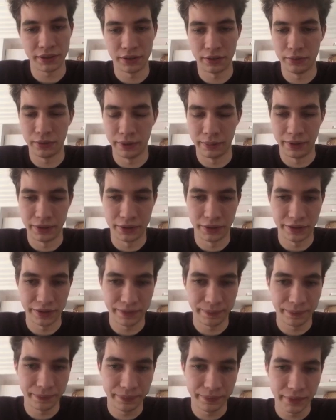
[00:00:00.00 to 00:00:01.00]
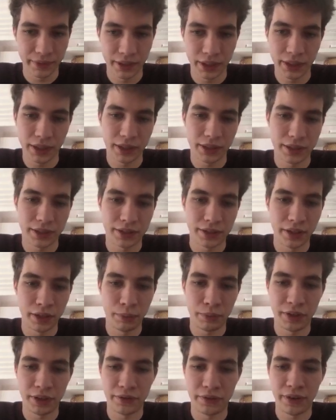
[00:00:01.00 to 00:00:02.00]
2 dimensions. Still,
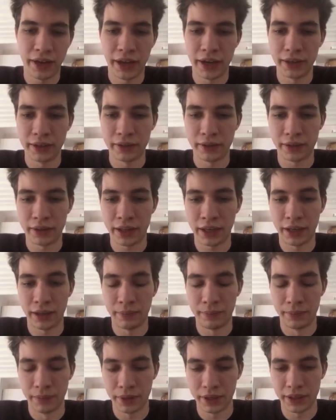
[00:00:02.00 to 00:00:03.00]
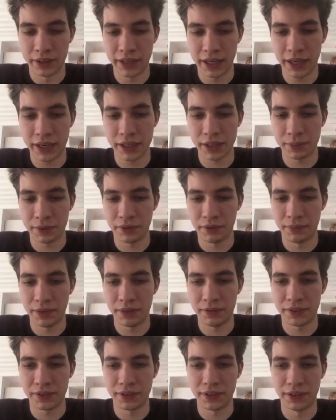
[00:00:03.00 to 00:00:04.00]
we define interactions between
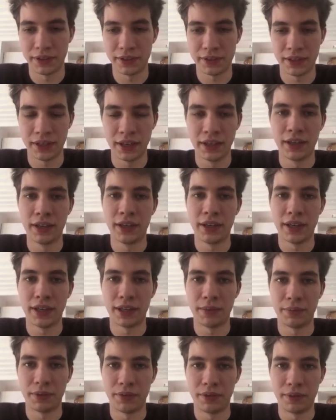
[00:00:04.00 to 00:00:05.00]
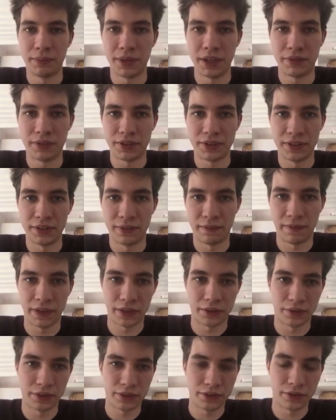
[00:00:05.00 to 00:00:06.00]
matrices and between matrices and
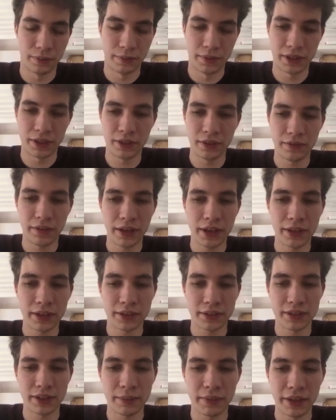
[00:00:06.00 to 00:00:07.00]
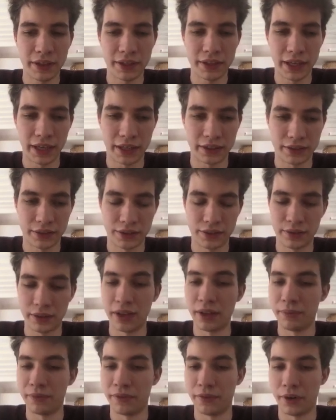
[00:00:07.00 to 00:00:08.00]
vectors. And we can define similar interactions
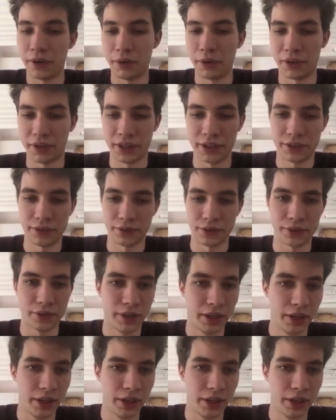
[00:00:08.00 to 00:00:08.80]
for our tensors.